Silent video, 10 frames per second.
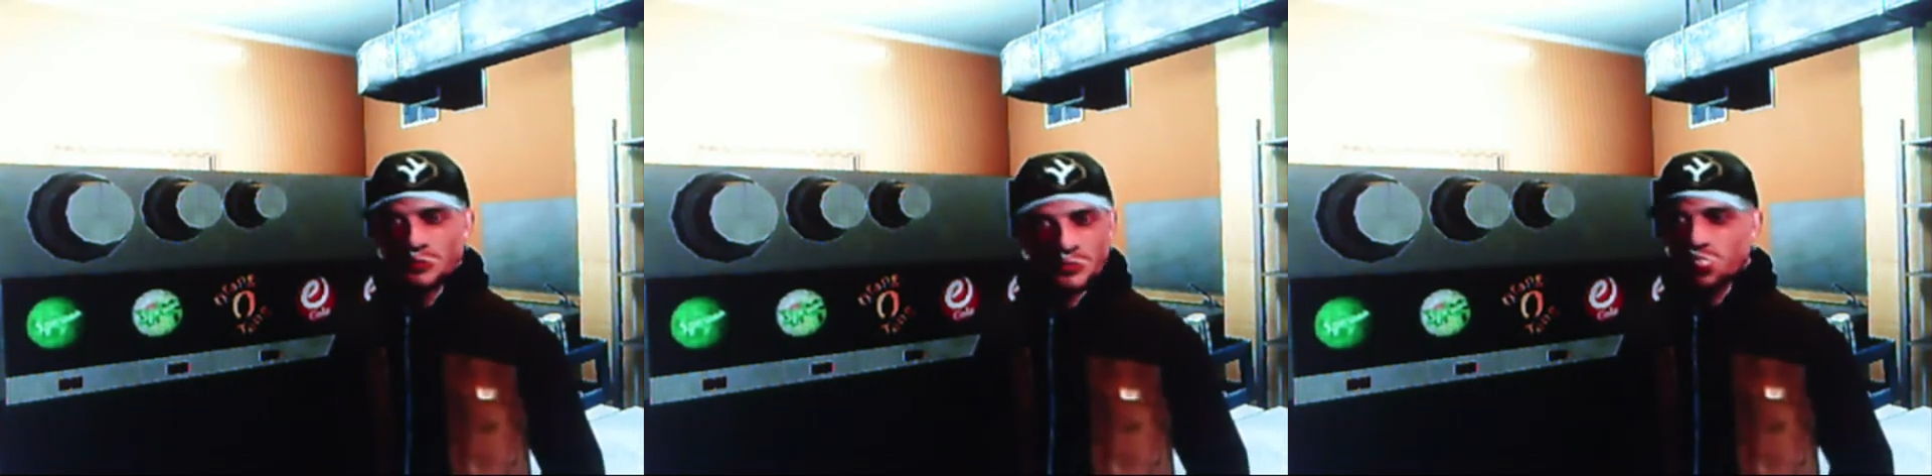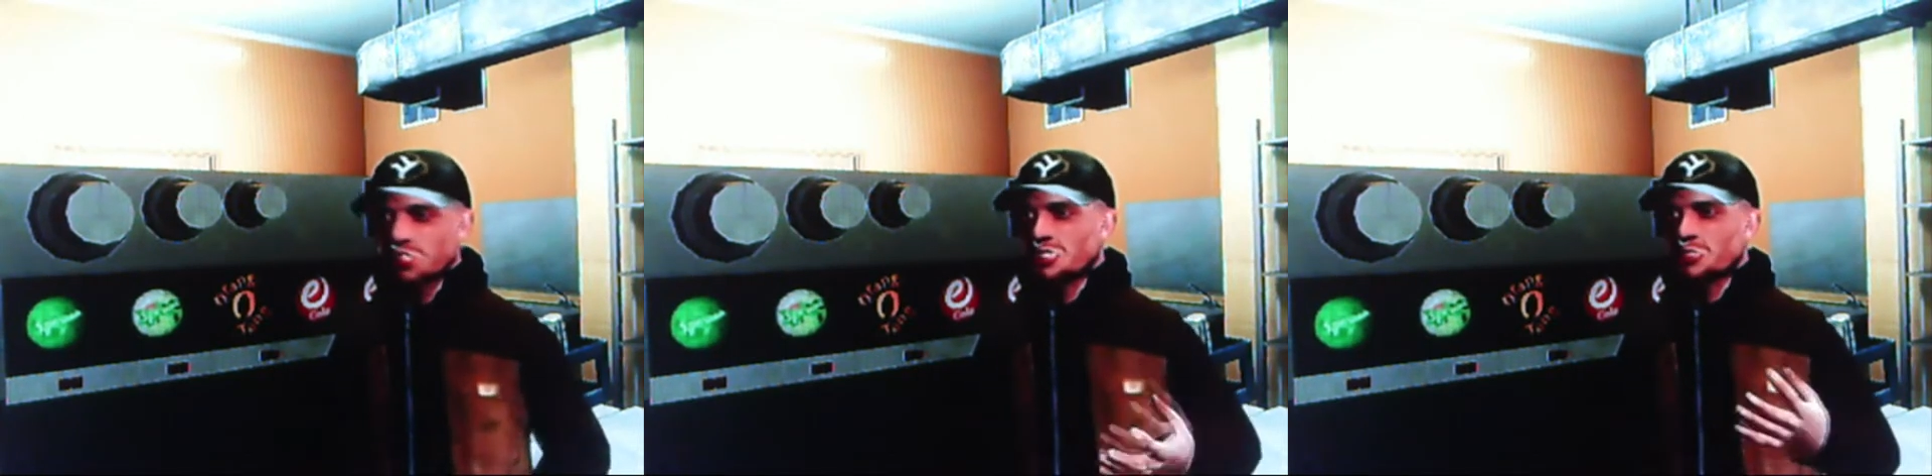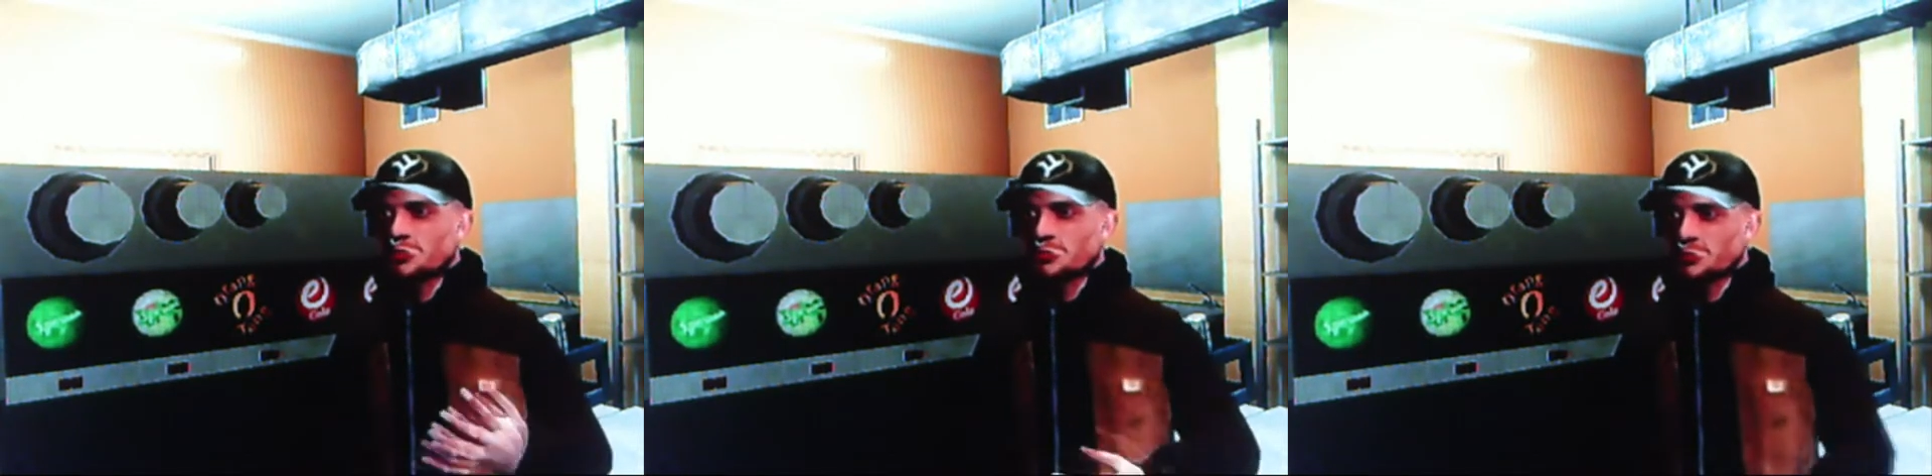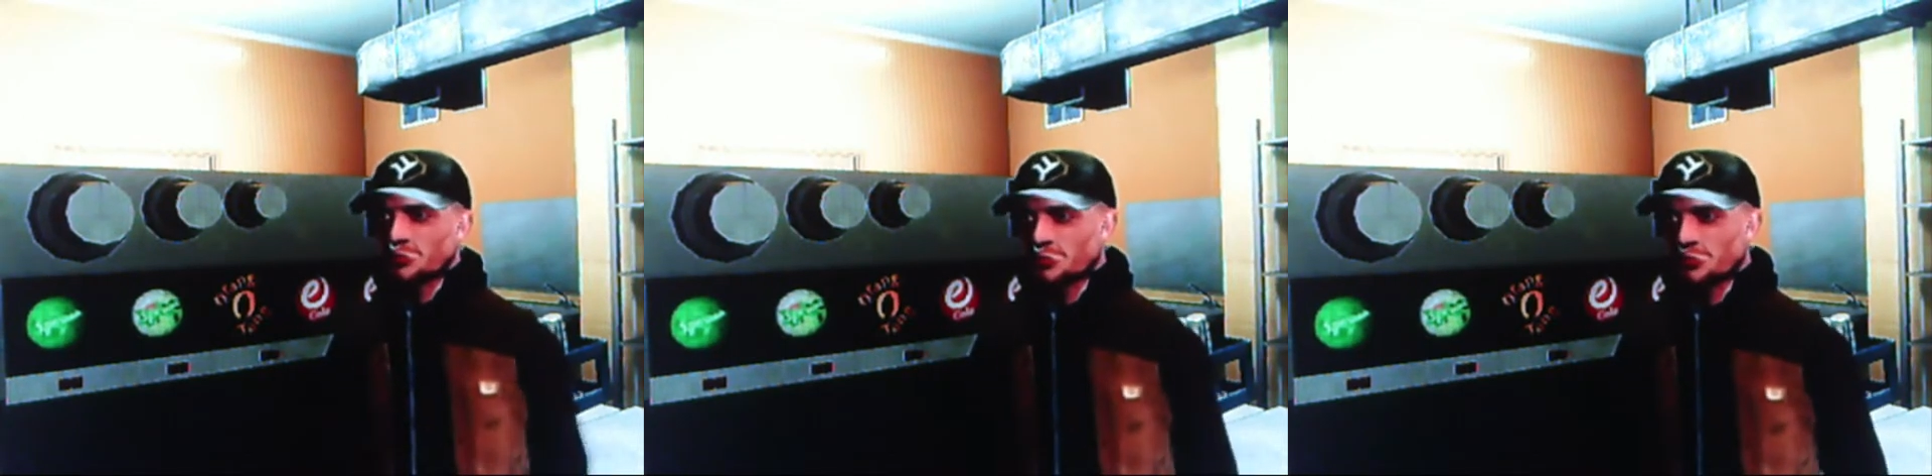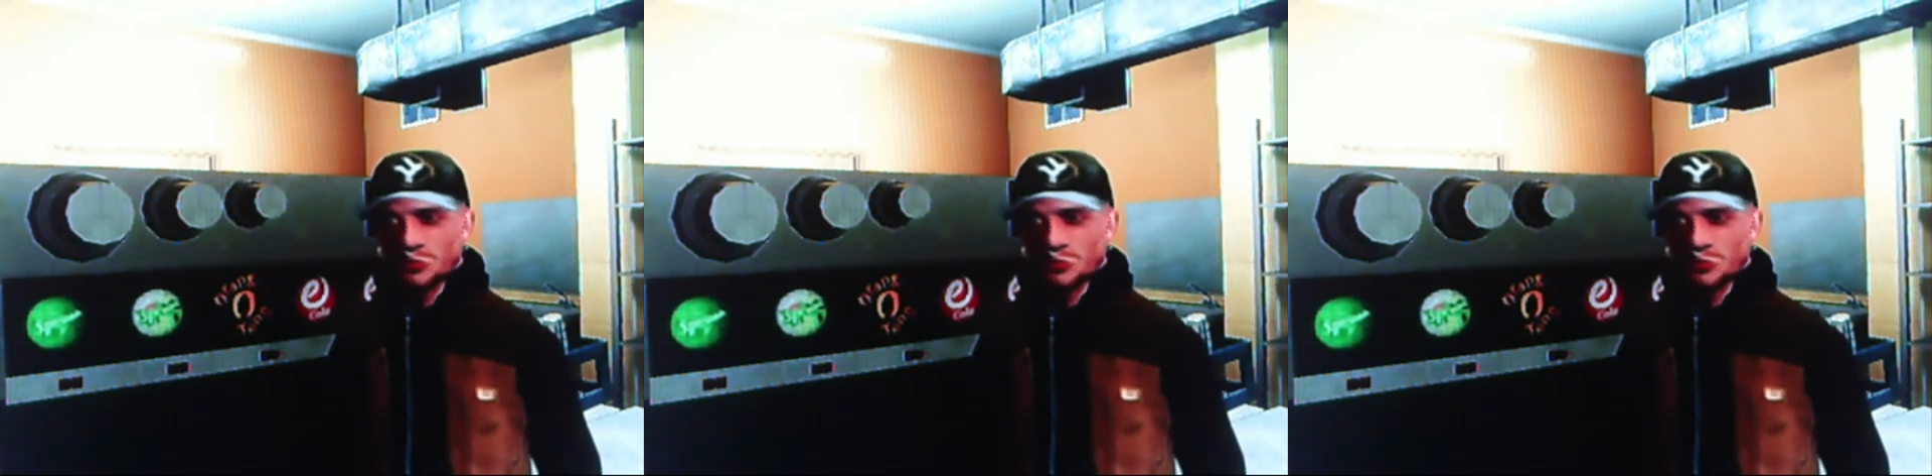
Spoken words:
The first step is to